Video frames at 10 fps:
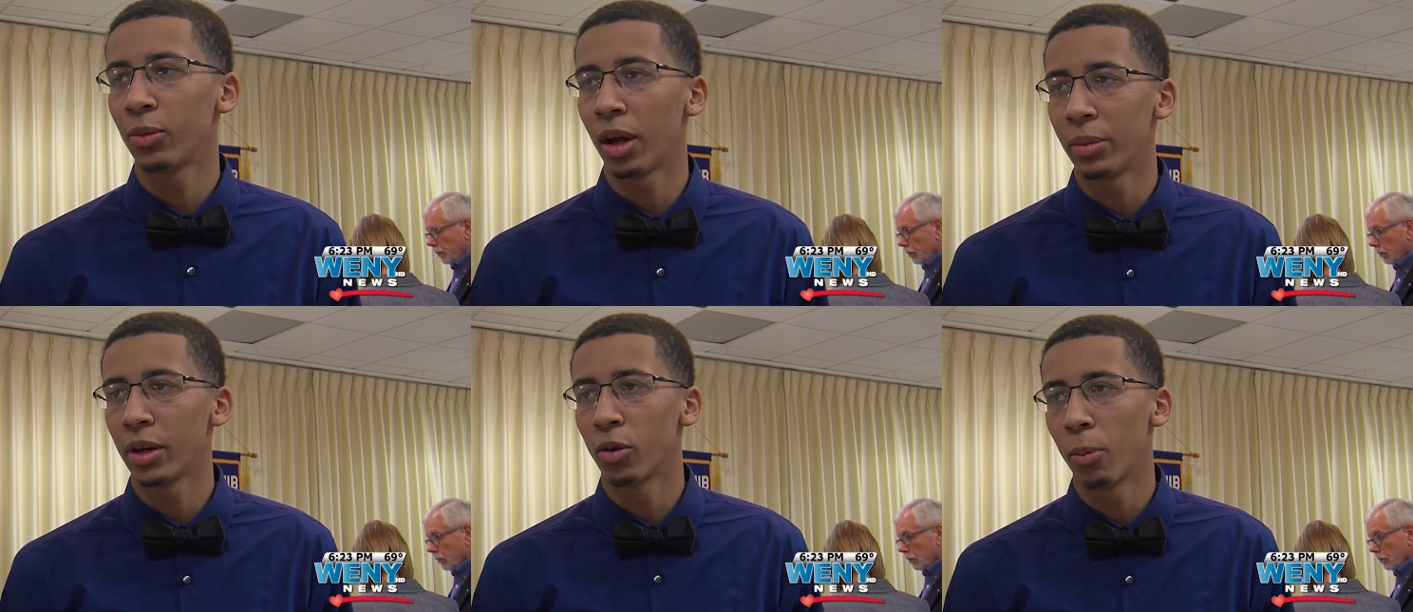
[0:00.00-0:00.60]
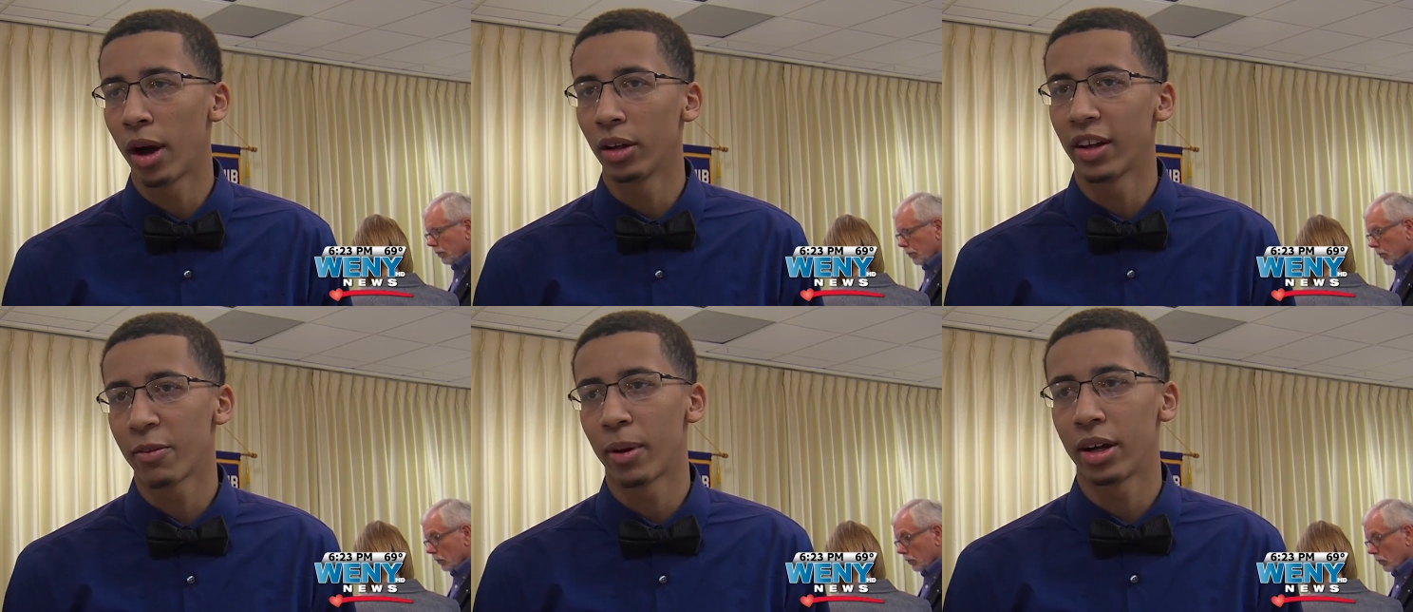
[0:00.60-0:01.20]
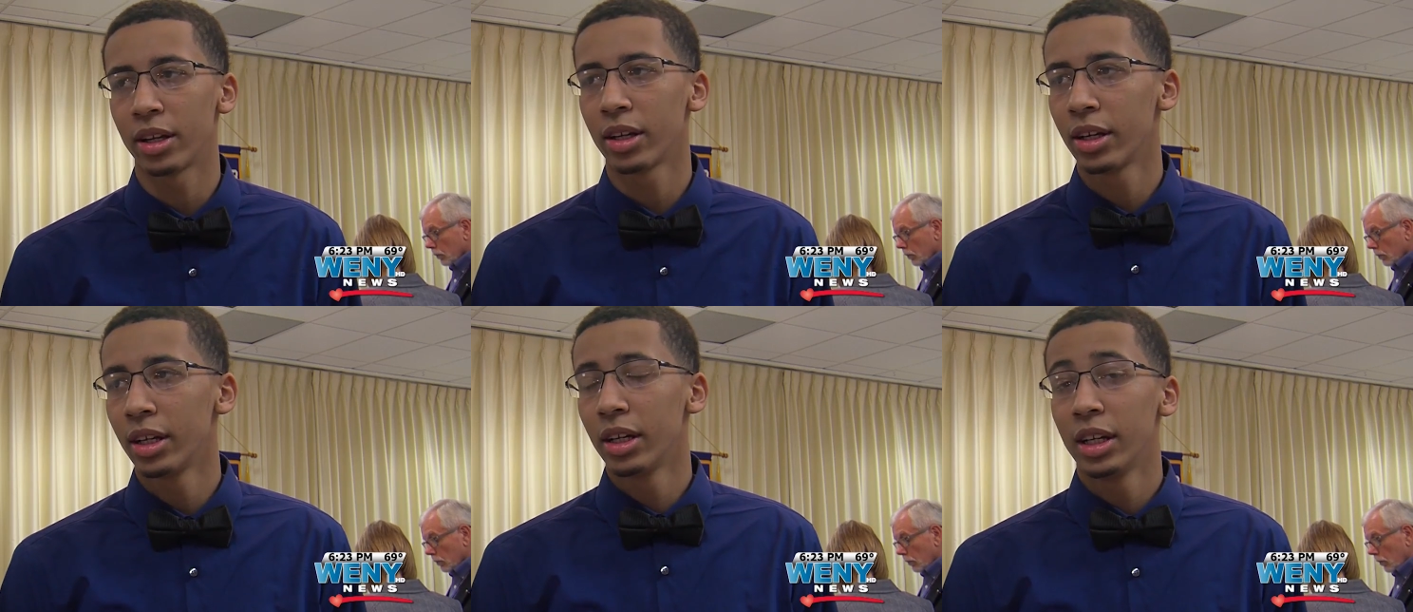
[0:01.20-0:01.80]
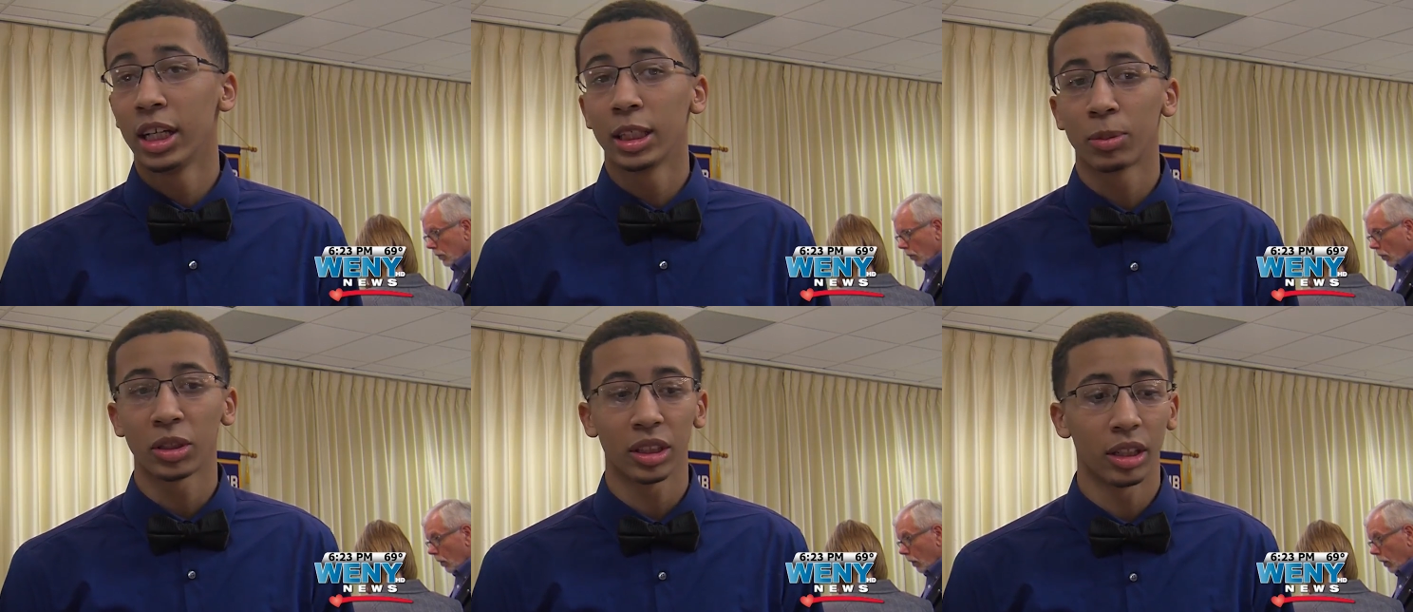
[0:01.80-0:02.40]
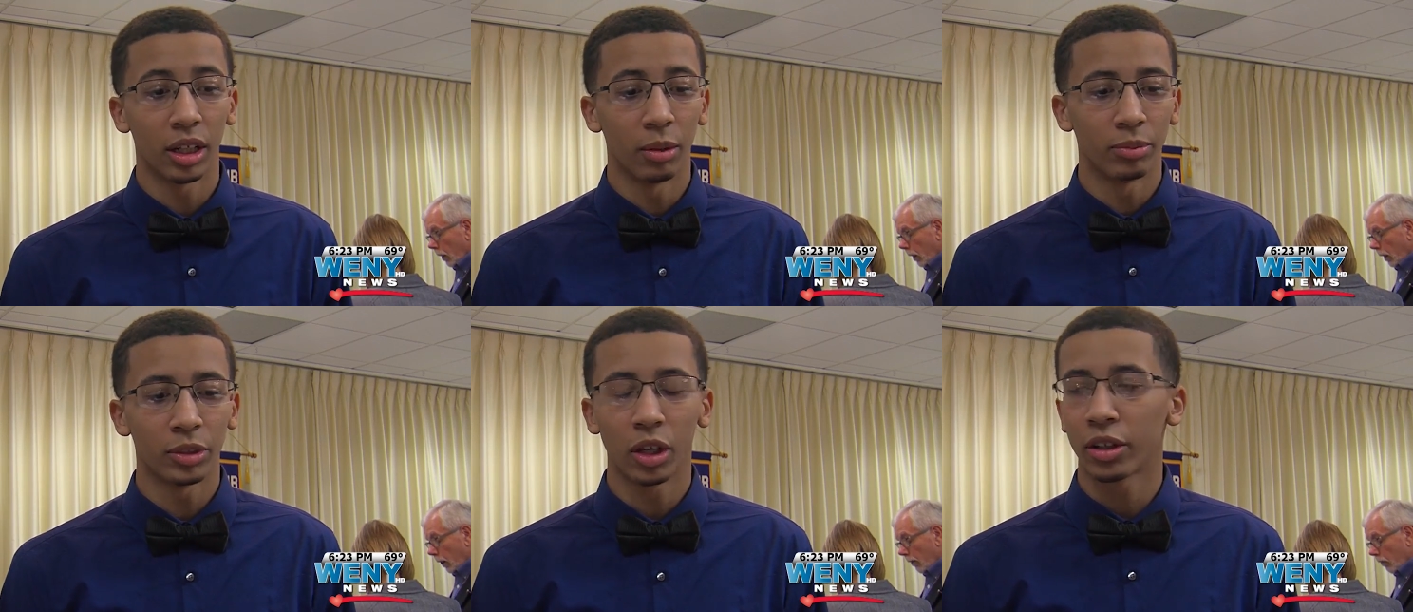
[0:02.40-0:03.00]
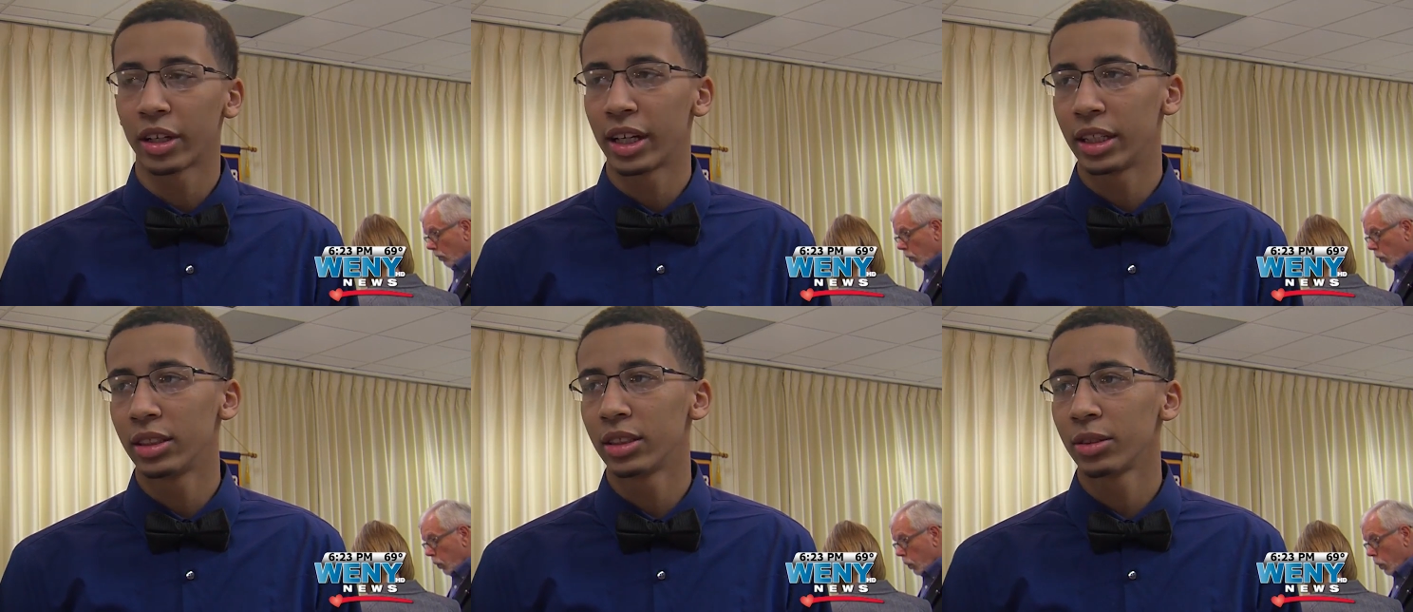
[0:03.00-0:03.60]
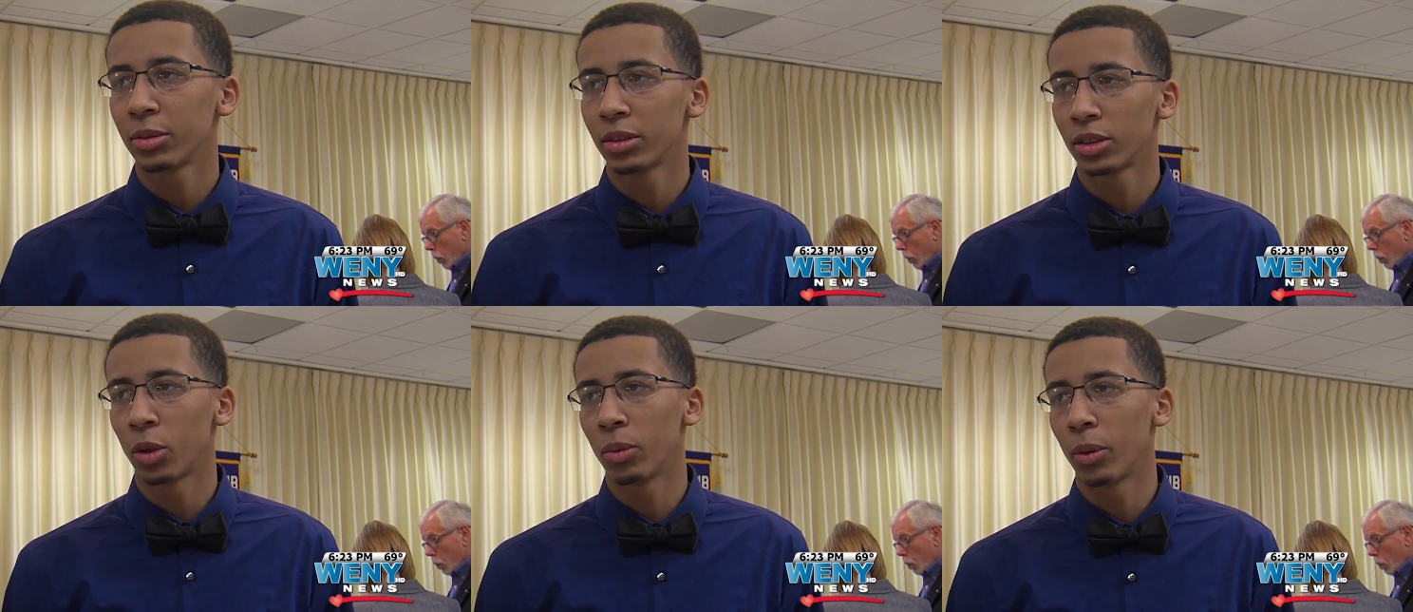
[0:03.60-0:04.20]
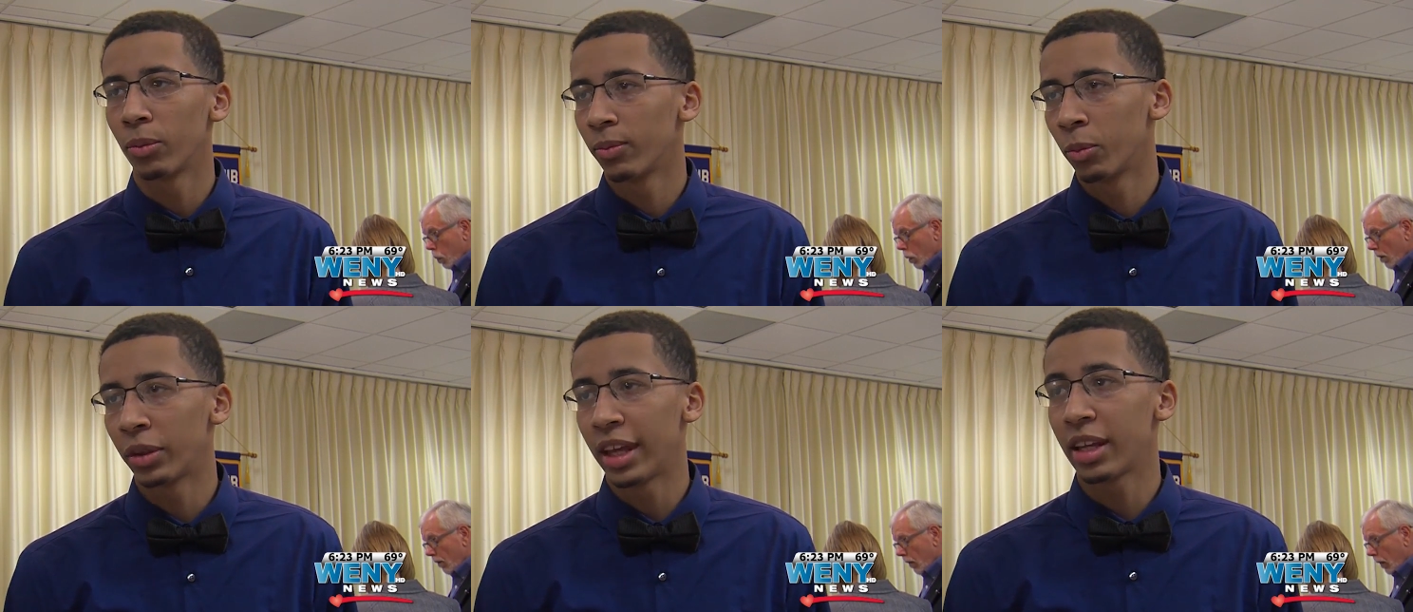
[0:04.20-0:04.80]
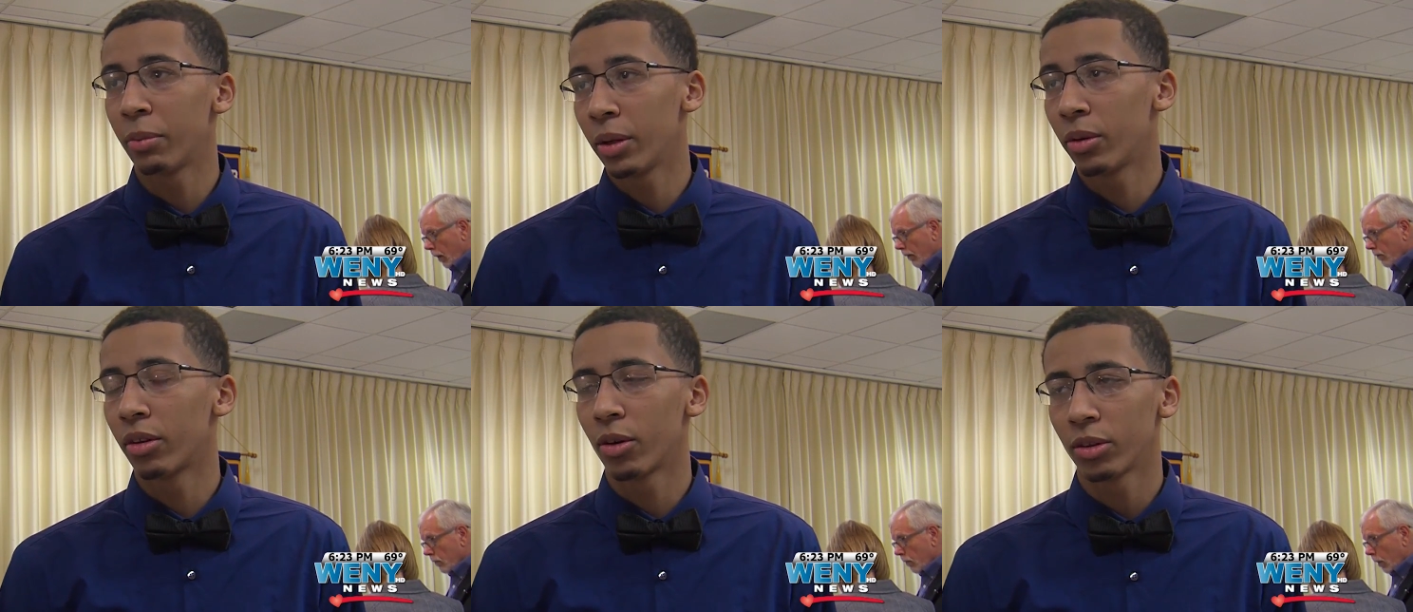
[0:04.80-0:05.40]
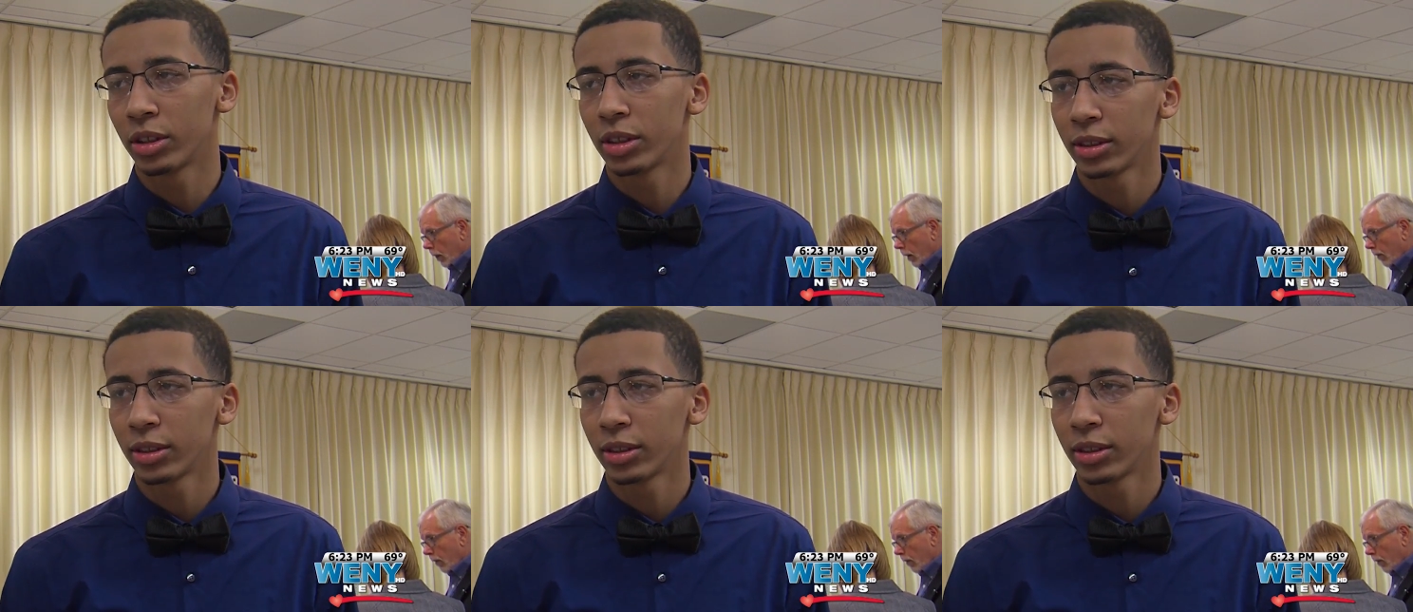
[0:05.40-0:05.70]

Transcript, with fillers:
Speaker 1: You want to be a role model to everybody, especially the um, younger kids, show them what they can be when they're older.